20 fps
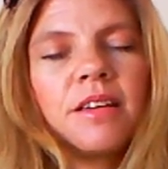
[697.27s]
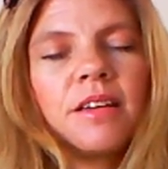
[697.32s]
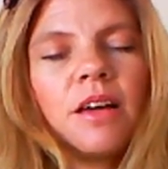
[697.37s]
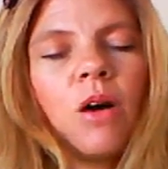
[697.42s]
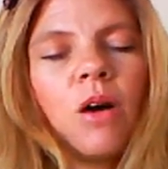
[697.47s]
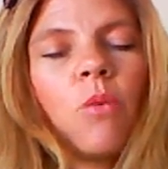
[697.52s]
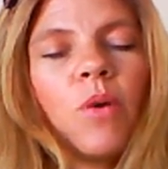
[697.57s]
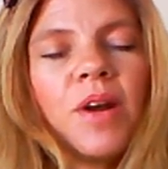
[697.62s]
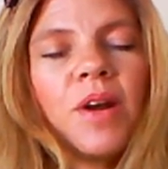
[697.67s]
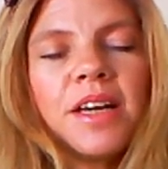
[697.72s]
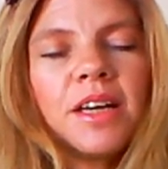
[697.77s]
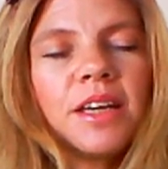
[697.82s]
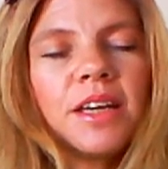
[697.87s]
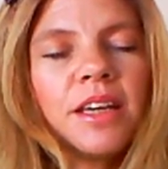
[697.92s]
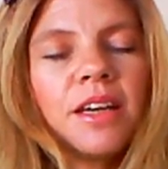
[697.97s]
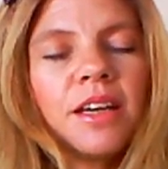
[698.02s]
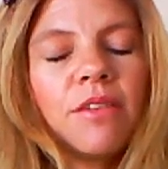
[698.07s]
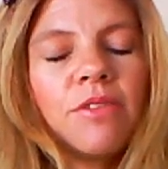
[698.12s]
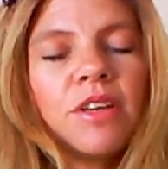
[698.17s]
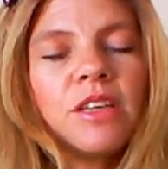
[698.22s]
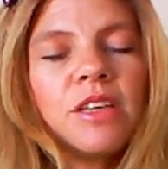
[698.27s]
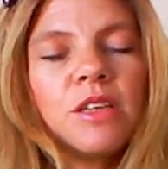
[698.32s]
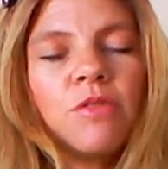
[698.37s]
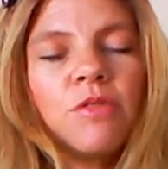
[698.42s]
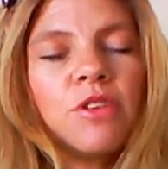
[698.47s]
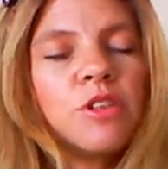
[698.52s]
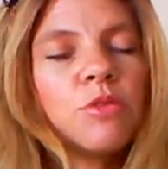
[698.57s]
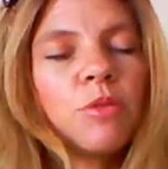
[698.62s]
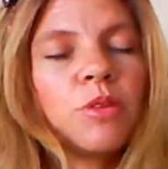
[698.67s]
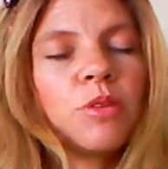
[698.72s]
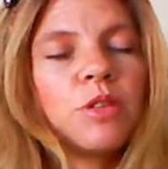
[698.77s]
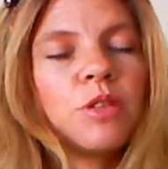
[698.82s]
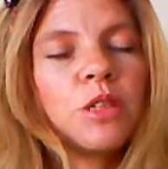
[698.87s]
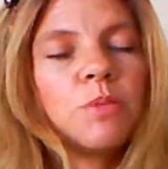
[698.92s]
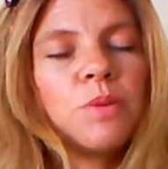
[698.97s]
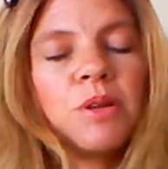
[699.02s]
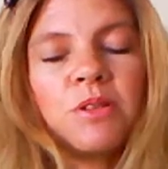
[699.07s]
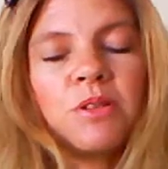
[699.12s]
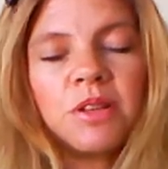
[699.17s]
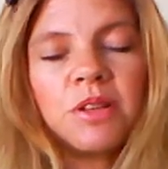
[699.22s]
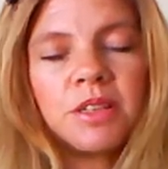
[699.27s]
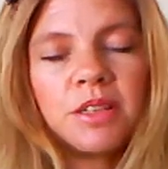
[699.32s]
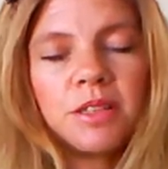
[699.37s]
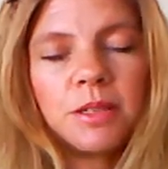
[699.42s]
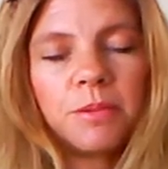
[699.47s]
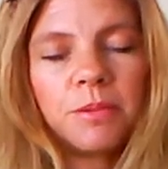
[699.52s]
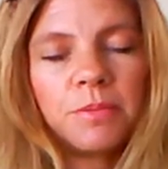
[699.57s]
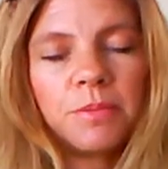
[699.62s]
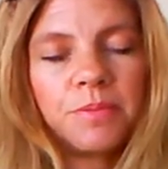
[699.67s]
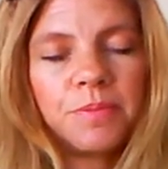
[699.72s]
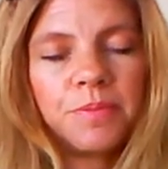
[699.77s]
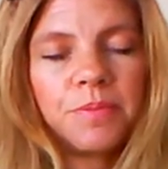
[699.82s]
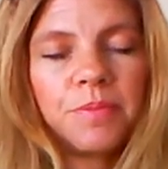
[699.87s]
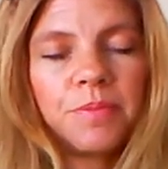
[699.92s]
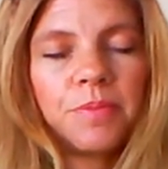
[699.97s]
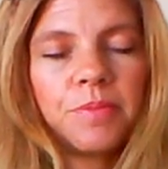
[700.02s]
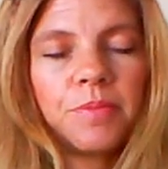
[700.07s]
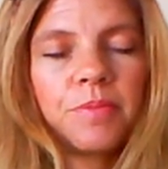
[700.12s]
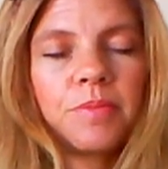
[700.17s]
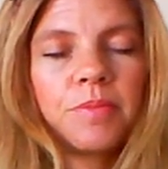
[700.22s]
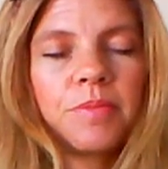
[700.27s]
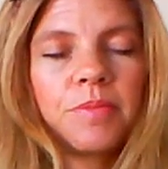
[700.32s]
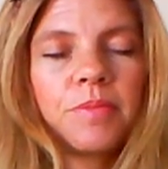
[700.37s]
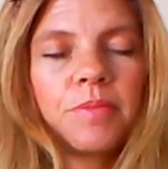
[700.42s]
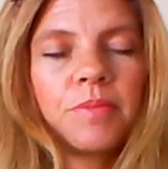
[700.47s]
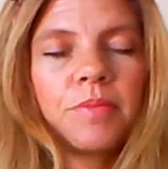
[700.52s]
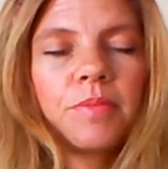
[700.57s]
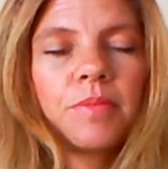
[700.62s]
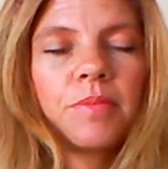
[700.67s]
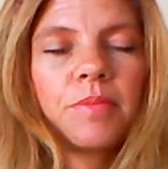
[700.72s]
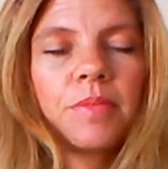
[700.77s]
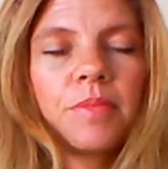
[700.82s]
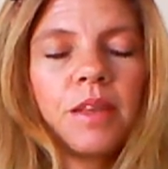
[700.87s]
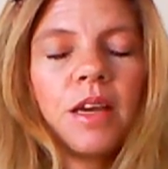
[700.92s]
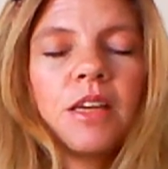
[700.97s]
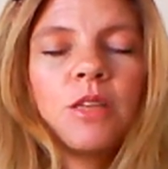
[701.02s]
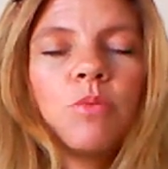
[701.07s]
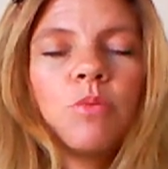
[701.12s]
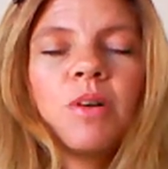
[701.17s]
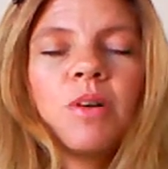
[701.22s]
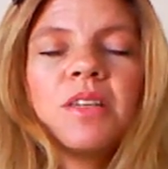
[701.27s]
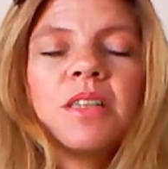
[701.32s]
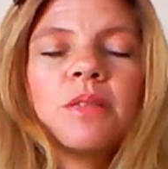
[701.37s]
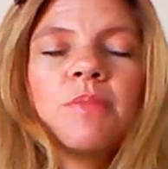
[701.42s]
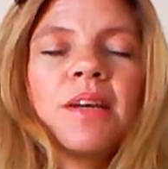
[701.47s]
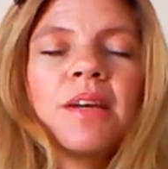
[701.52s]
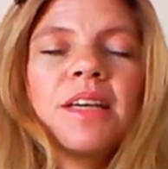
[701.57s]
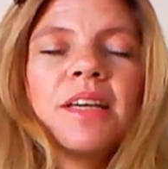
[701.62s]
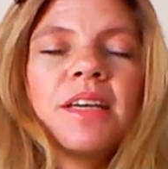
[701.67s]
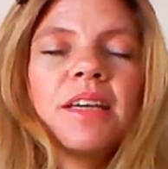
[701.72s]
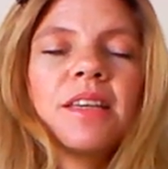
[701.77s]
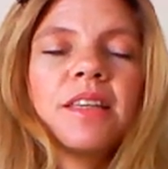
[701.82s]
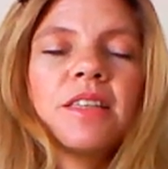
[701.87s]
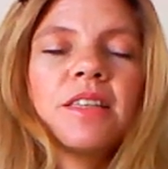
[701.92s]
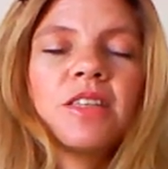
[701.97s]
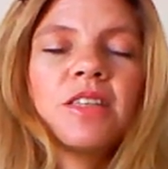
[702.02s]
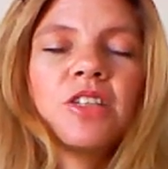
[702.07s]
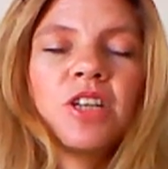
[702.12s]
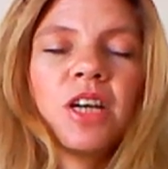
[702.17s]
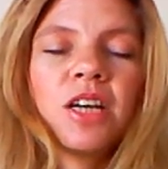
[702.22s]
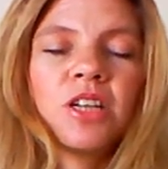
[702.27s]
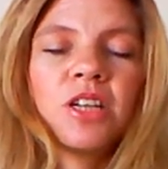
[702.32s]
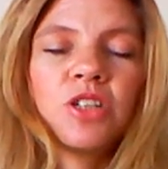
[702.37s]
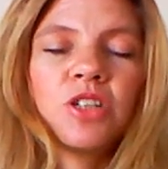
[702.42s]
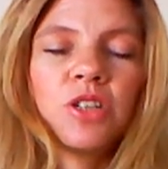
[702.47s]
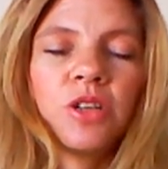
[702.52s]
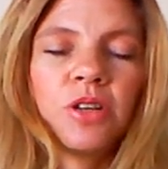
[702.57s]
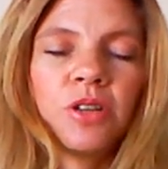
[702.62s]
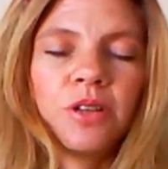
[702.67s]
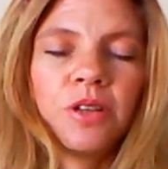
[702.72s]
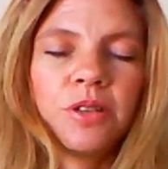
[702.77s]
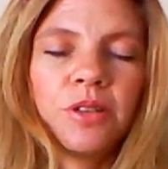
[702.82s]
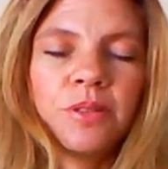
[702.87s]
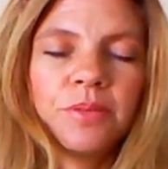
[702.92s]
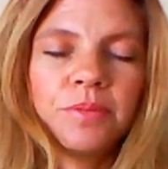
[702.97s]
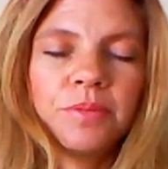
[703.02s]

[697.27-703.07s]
awakening of individual spirits is what is making this change occur.